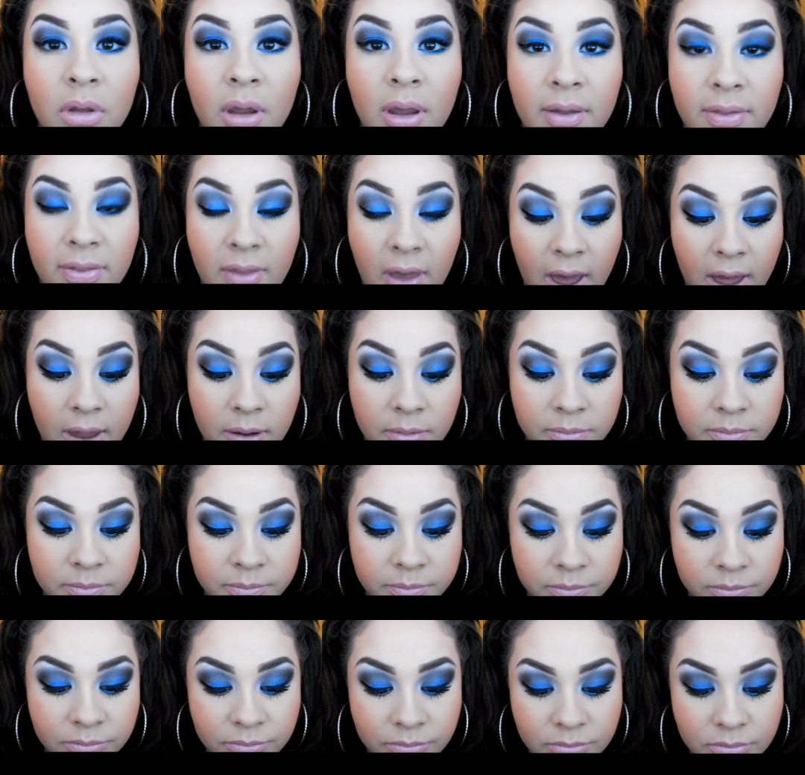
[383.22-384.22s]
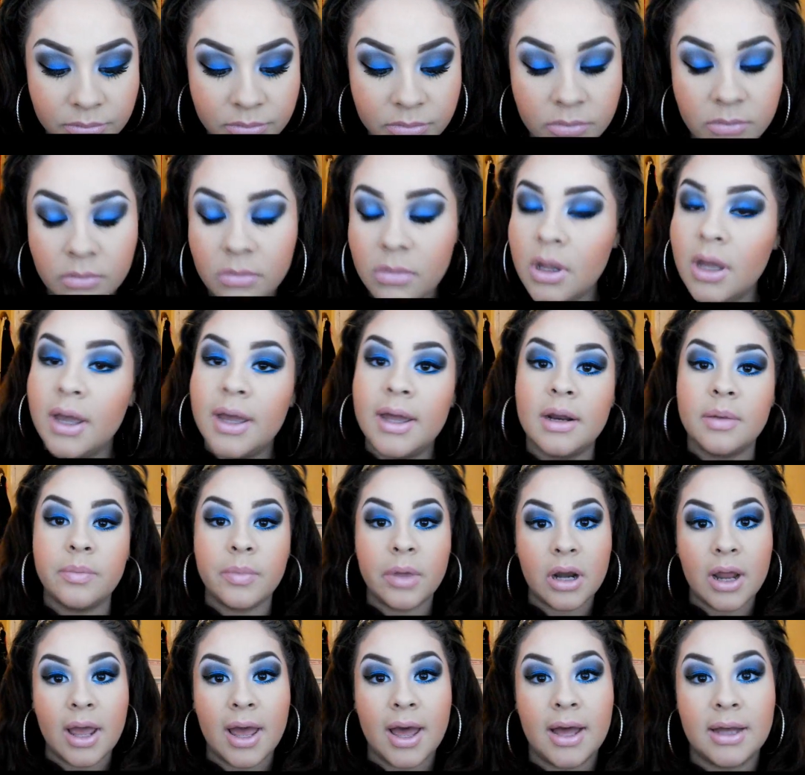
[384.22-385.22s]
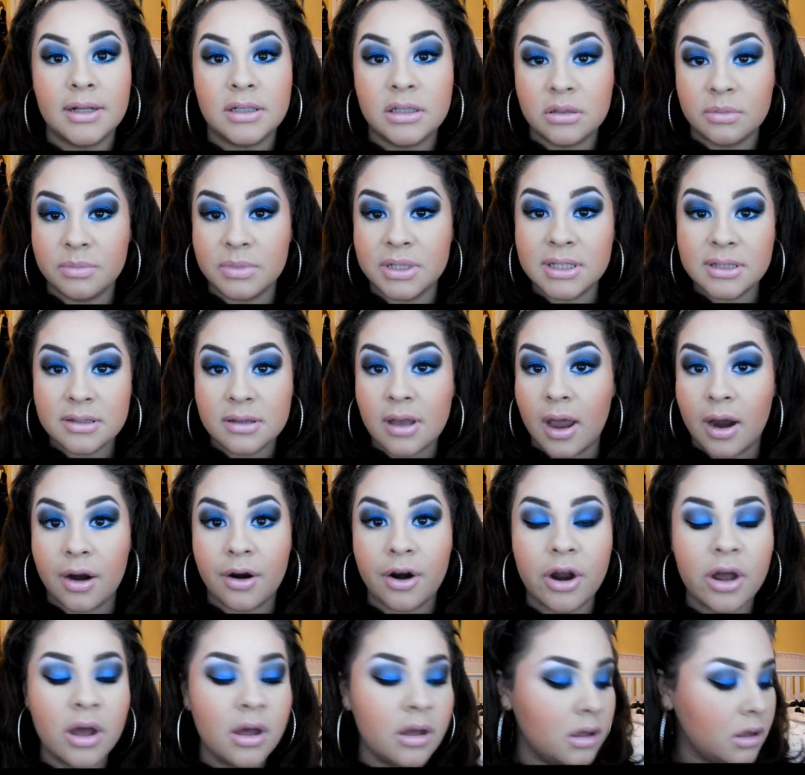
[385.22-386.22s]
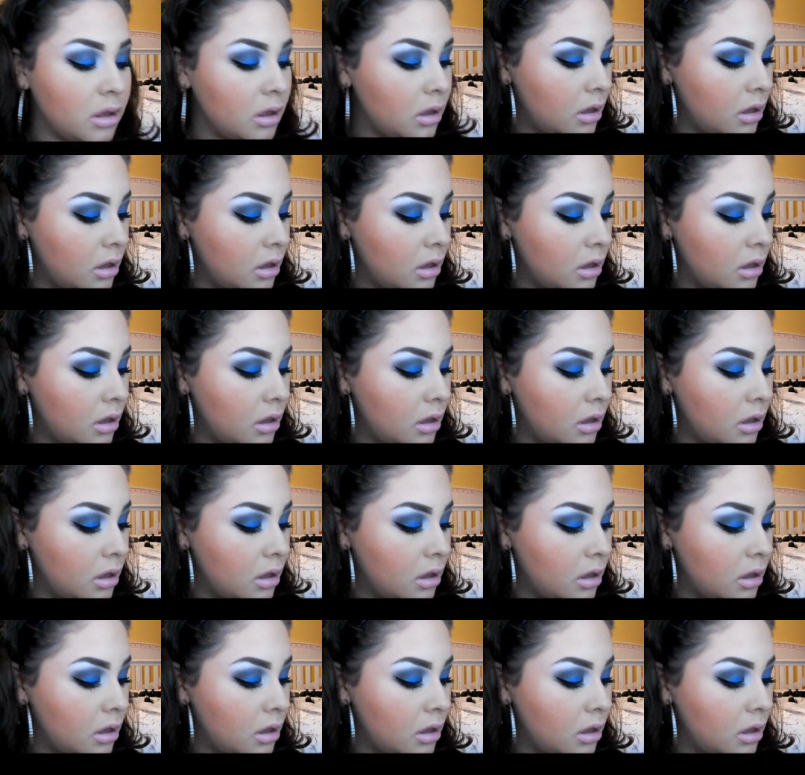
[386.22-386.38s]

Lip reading: Like that. And I'm going to add some mascara.